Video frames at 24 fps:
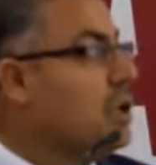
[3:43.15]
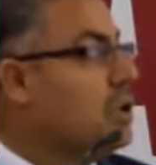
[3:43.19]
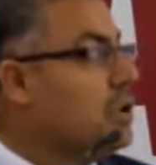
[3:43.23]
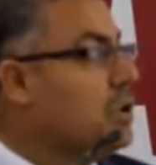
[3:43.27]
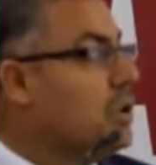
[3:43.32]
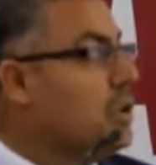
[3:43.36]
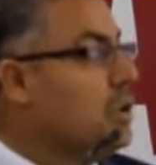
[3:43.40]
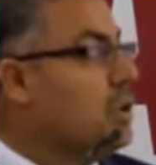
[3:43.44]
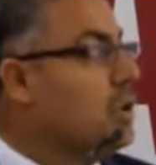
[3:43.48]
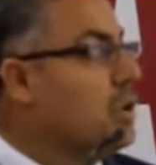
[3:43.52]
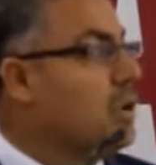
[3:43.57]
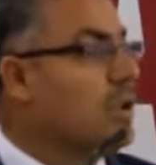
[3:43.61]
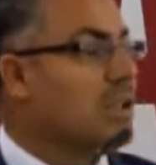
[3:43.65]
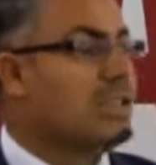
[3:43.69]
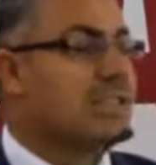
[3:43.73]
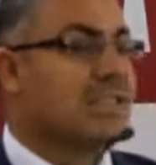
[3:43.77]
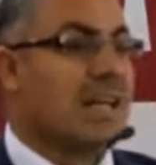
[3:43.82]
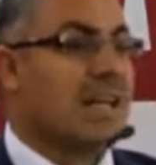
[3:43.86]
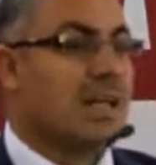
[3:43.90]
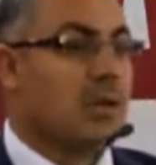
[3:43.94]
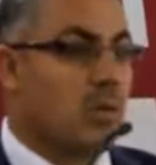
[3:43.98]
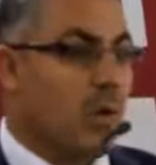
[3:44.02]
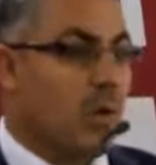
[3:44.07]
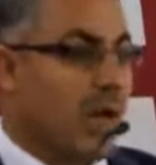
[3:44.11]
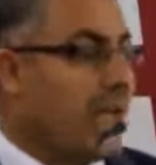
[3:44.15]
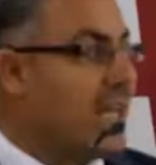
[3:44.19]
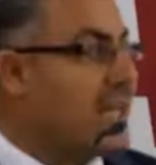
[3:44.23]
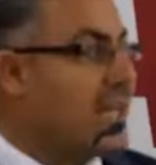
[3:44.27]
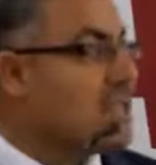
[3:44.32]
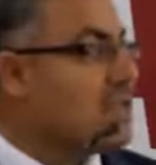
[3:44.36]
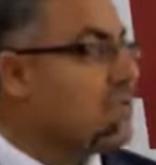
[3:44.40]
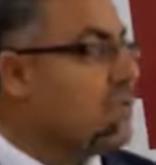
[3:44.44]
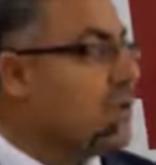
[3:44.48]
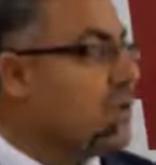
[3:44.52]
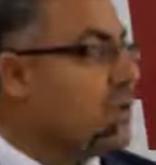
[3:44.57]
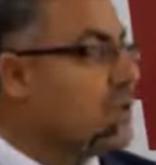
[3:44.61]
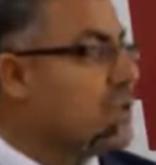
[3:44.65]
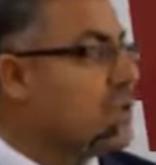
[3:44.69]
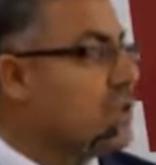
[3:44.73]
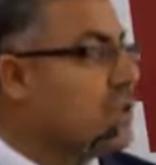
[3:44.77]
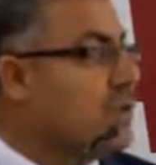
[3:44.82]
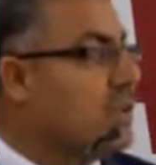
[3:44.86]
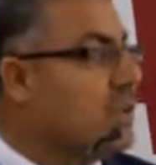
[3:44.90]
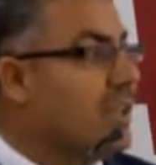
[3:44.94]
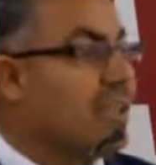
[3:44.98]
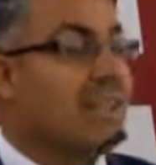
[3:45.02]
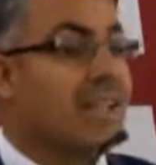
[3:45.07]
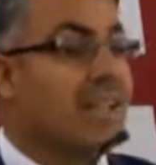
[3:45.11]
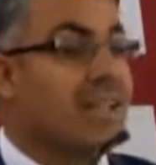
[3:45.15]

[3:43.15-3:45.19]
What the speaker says: tools and ways for student